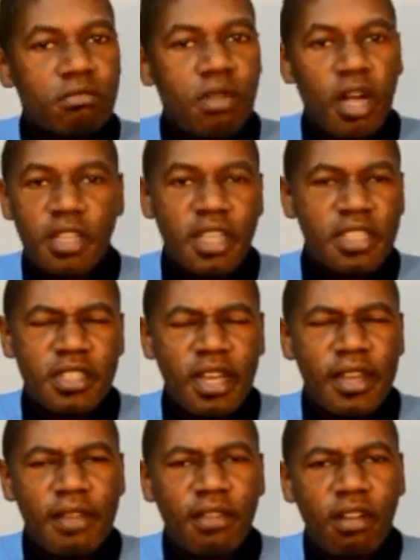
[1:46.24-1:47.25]

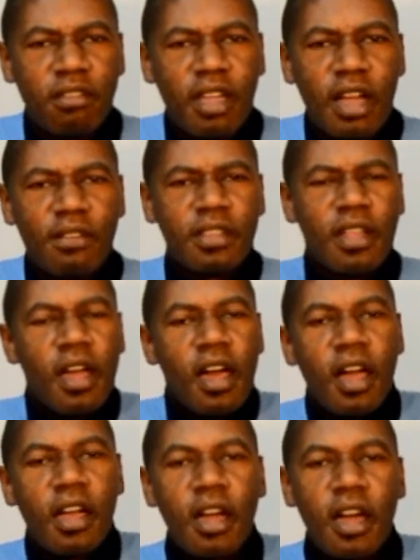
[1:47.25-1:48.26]
Argentina never recovered.
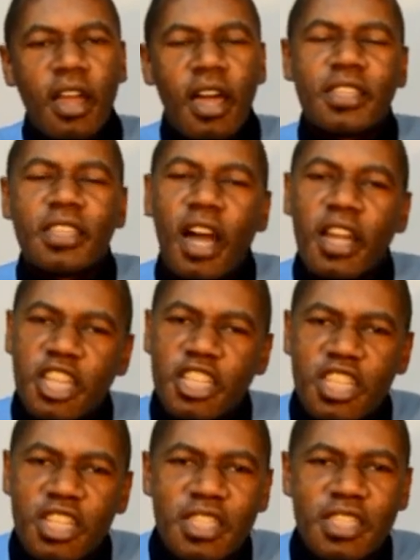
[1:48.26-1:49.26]
An
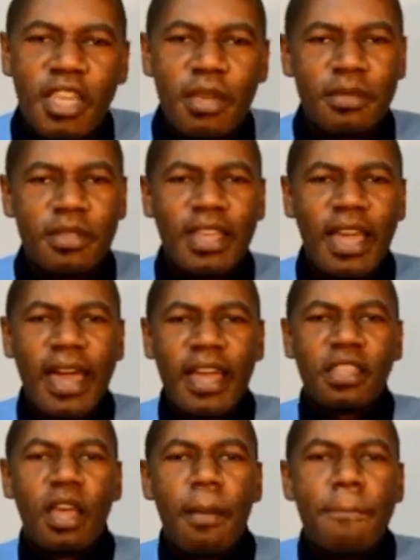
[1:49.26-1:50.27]
Argentina team that
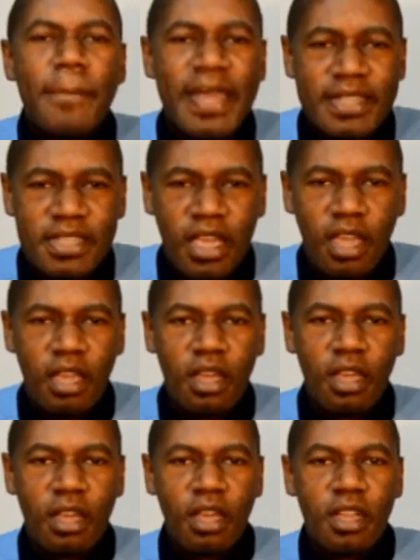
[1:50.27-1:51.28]
had Messi,
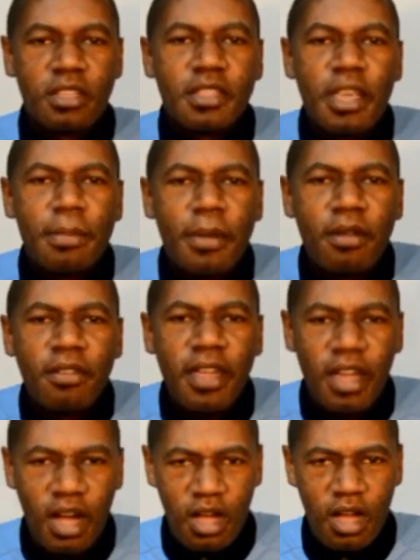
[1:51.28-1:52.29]
Di
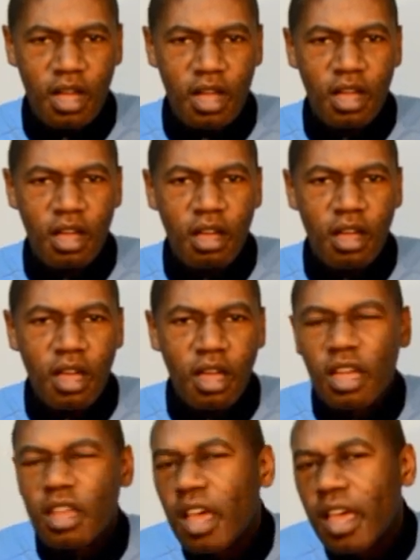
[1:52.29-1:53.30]
Maria,
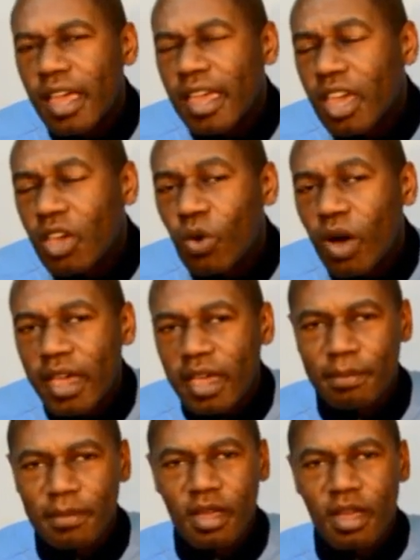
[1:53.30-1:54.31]

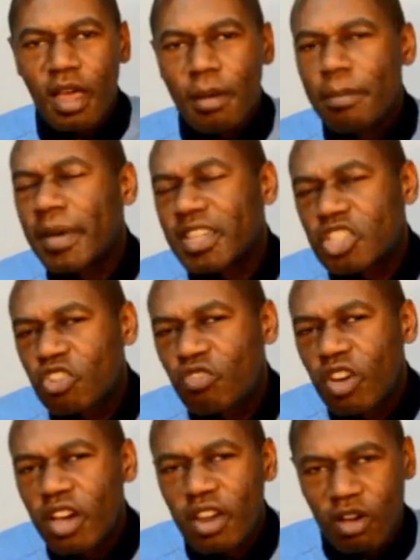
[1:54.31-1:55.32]
Higuain,
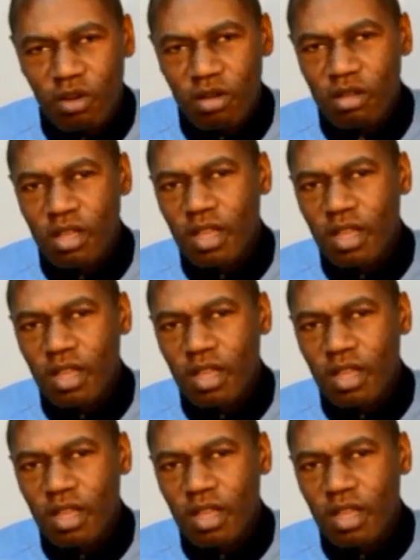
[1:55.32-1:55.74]
Mascherano,